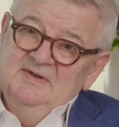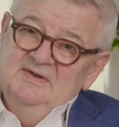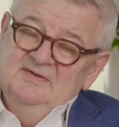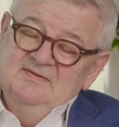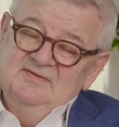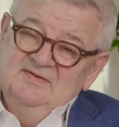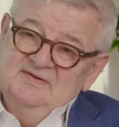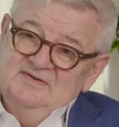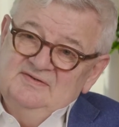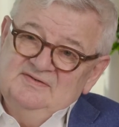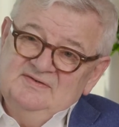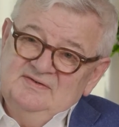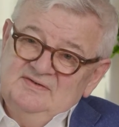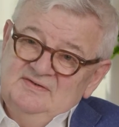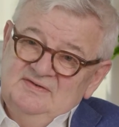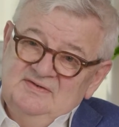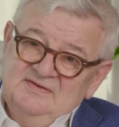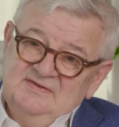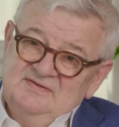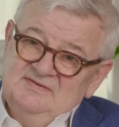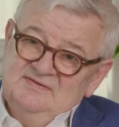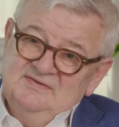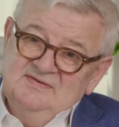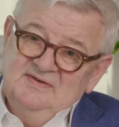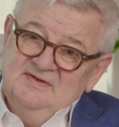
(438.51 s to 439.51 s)
This
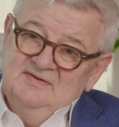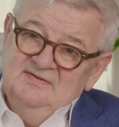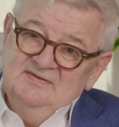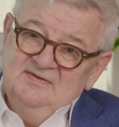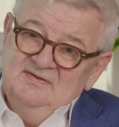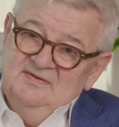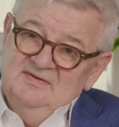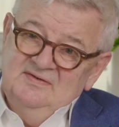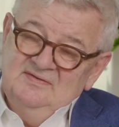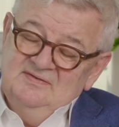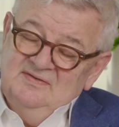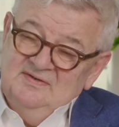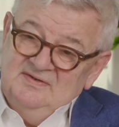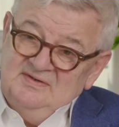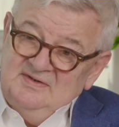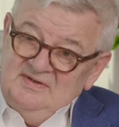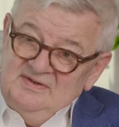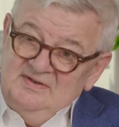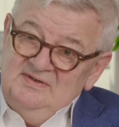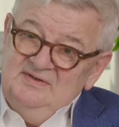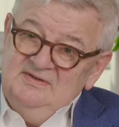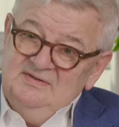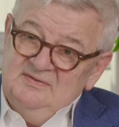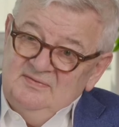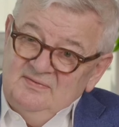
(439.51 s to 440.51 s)
is the
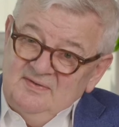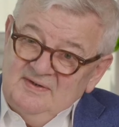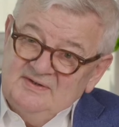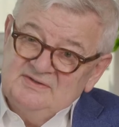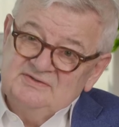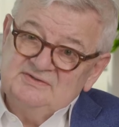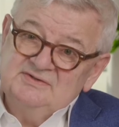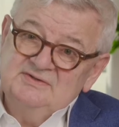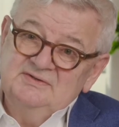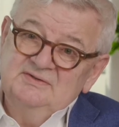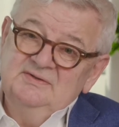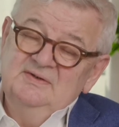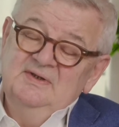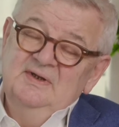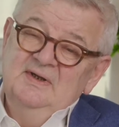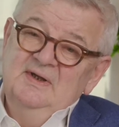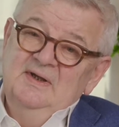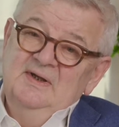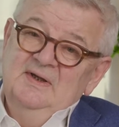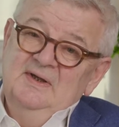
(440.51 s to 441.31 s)
key question.